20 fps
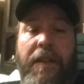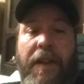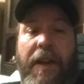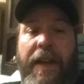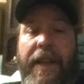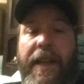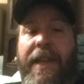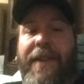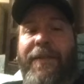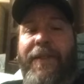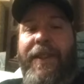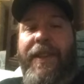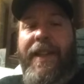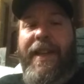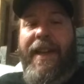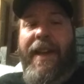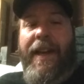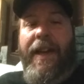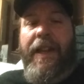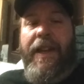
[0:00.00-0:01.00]
And even
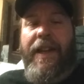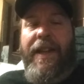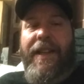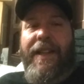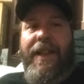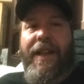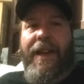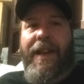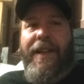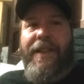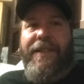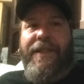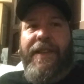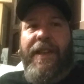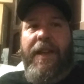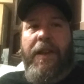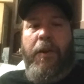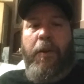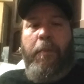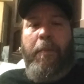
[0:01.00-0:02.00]
then, it's
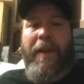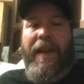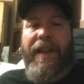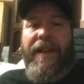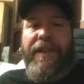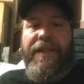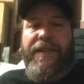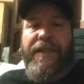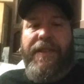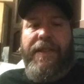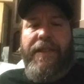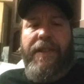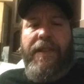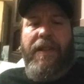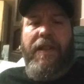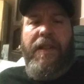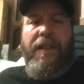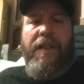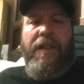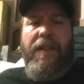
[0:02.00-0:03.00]
hit or miss.
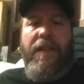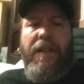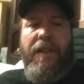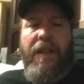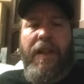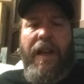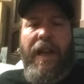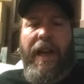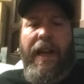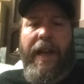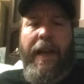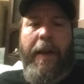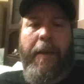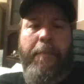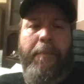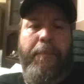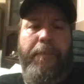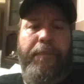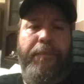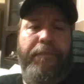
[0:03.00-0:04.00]

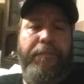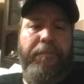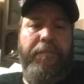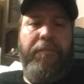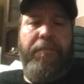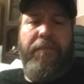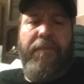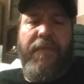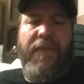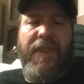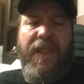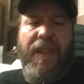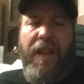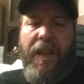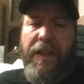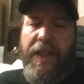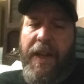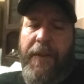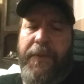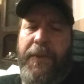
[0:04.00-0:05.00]
Now,
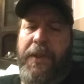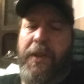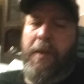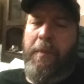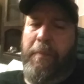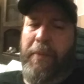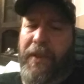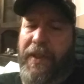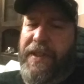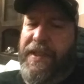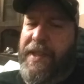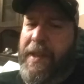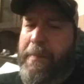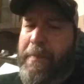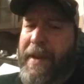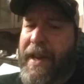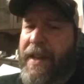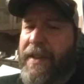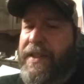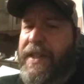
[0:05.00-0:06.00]
if you're doing police
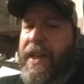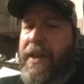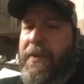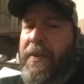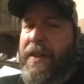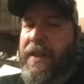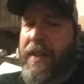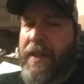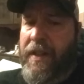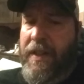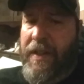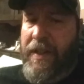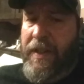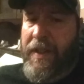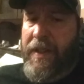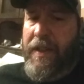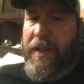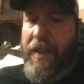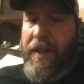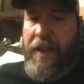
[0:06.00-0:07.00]
impound towing,
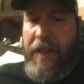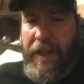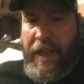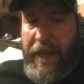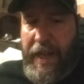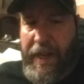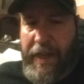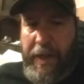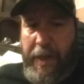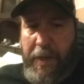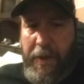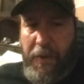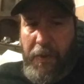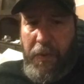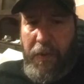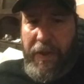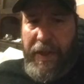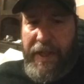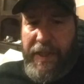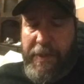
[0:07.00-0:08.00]
you're
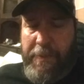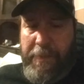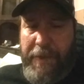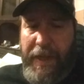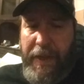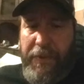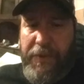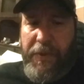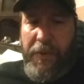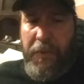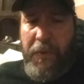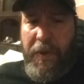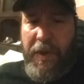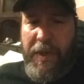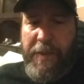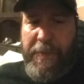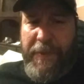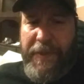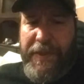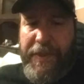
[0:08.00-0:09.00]
going to get some tows on
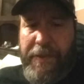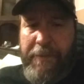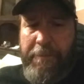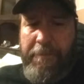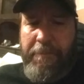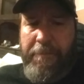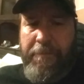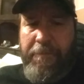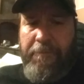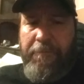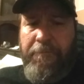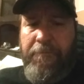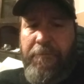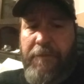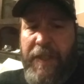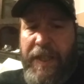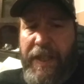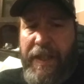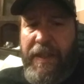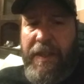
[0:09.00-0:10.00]
Christmas.
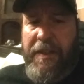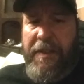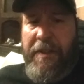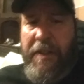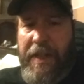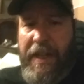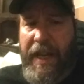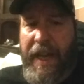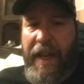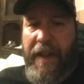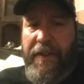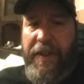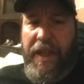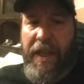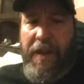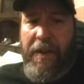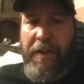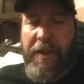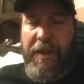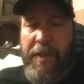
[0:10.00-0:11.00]

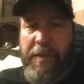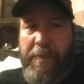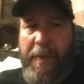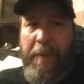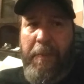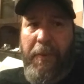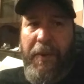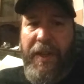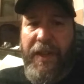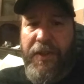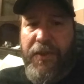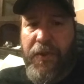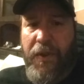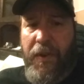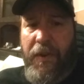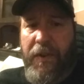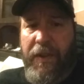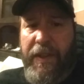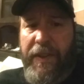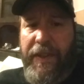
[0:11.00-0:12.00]
Because people get
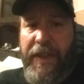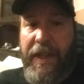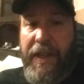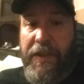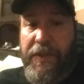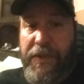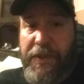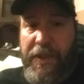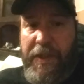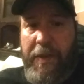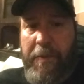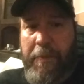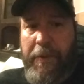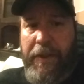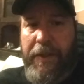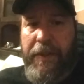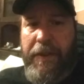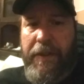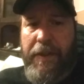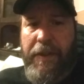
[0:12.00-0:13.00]
drunk and they get
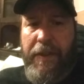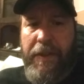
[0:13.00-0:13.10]
stupid.